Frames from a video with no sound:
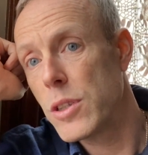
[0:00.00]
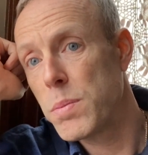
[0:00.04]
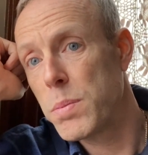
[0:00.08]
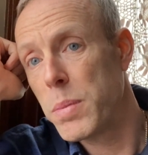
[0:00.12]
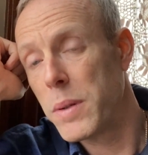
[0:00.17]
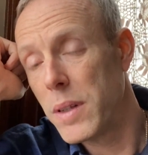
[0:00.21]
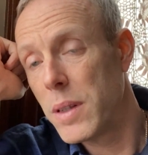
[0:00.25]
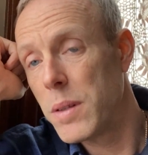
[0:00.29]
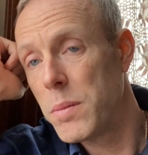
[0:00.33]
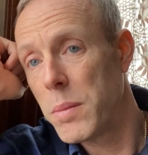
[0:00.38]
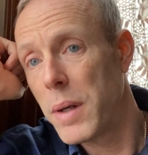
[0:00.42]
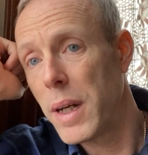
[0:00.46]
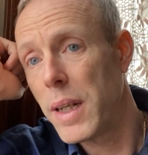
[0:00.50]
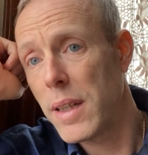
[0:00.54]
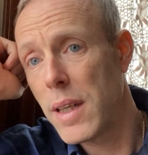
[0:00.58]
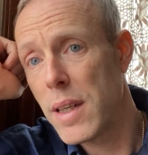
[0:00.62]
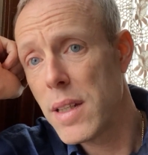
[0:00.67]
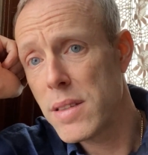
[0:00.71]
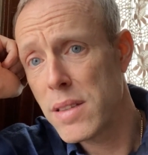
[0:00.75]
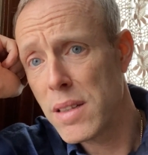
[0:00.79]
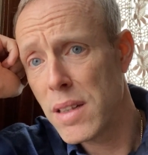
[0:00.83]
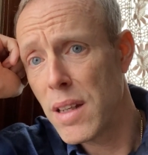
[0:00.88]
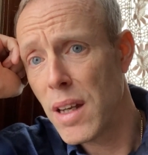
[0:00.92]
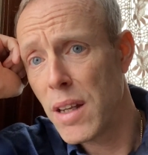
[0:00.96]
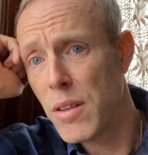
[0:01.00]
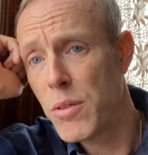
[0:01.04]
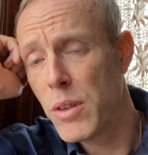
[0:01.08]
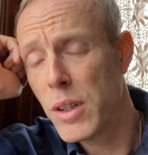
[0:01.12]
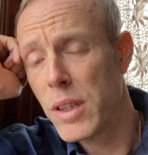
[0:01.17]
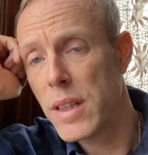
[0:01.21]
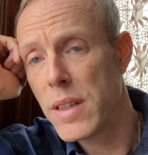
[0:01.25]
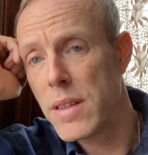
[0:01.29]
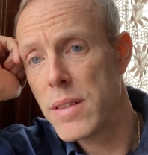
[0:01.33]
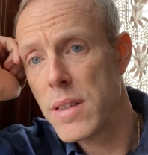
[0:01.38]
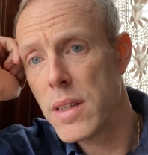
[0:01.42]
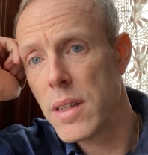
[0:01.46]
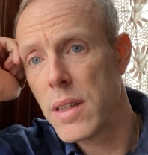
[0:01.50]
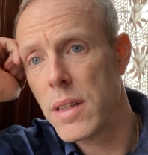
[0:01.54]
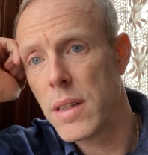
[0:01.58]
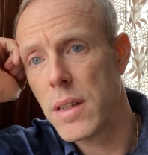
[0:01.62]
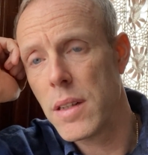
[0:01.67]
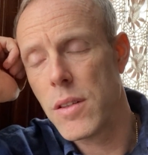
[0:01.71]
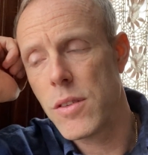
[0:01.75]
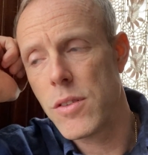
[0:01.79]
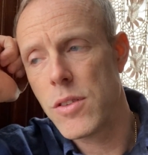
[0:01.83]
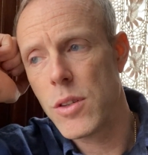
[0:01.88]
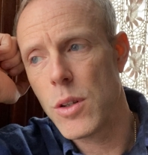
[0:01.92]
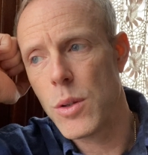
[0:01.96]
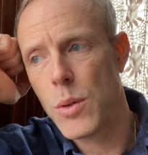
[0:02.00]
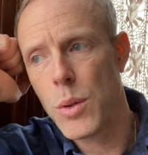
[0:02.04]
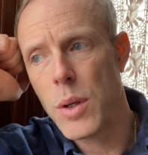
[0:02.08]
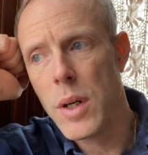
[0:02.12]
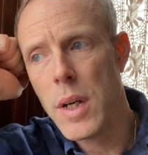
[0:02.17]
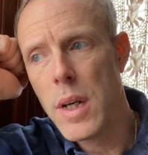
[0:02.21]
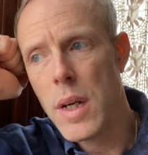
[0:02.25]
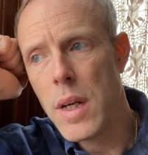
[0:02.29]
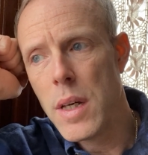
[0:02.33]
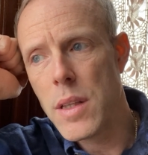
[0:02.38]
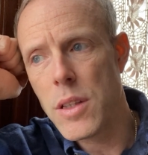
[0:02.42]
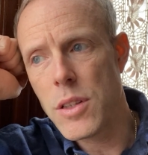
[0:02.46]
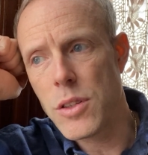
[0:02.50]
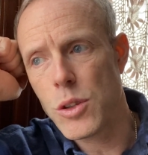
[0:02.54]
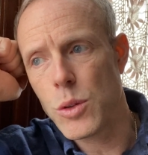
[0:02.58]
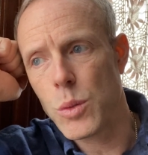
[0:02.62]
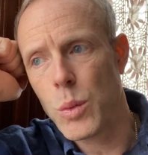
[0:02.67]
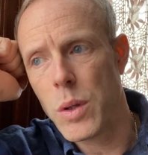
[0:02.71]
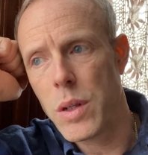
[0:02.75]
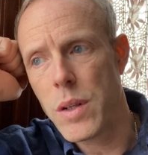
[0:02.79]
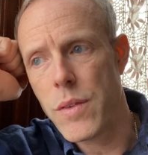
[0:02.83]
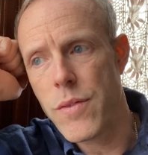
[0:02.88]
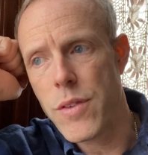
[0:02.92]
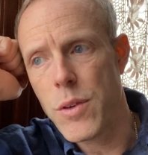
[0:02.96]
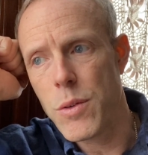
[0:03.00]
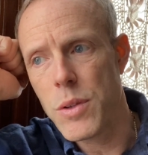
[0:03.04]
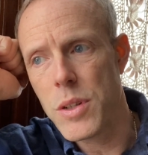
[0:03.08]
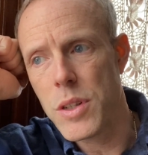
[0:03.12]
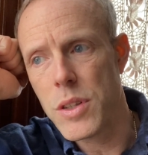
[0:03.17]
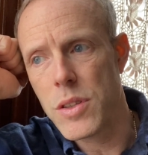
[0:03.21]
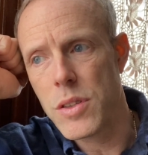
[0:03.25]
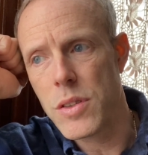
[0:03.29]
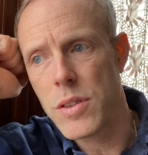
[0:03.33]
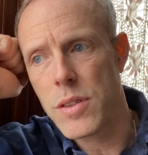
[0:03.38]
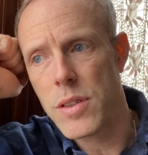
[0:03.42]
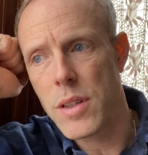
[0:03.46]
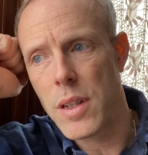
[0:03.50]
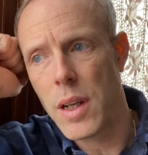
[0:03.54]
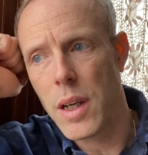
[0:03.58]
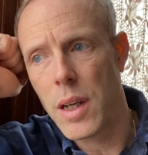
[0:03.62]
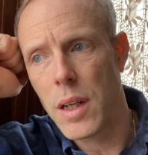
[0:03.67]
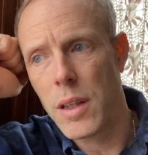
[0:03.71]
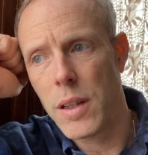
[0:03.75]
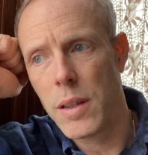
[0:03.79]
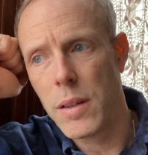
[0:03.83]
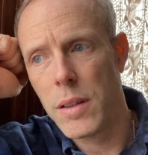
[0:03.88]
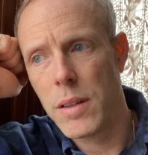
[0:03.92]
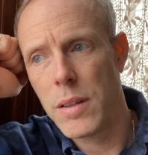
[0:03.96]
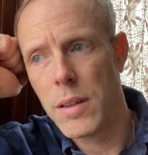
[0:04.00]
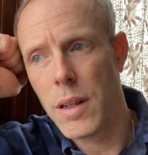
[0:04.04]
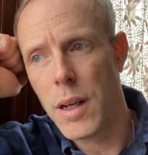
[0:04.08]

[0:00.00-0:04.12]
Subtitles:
But in my case, I really did. And so this is one of the reasons that I